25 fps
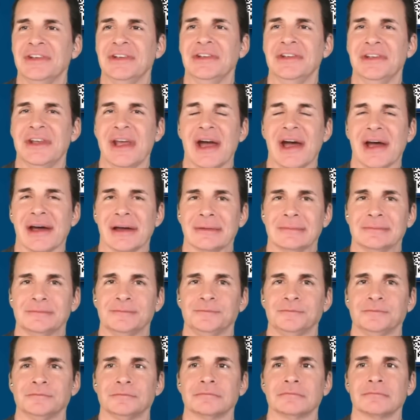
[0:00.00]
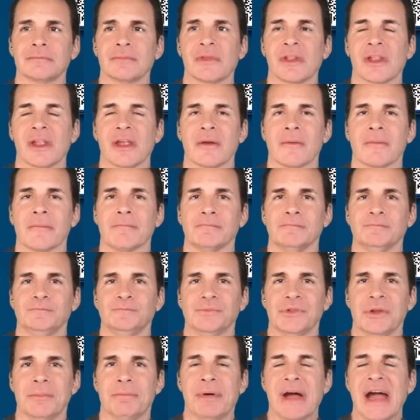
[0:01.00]
yeah.
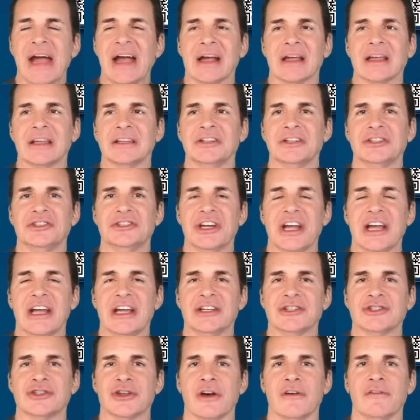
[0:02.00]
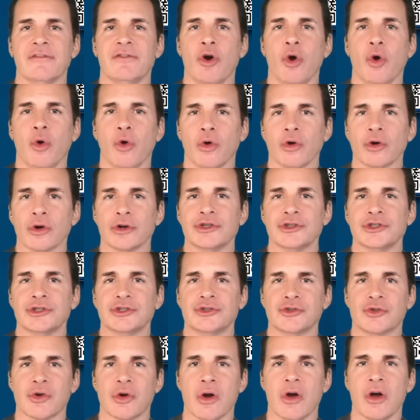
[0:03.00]
Back in the days of
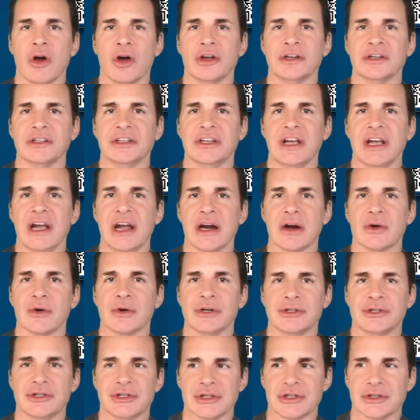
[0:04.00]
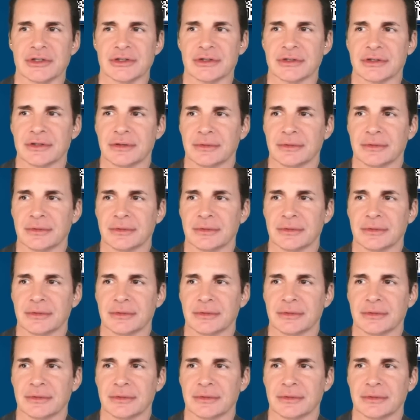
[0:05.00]
horse-drawn carriages.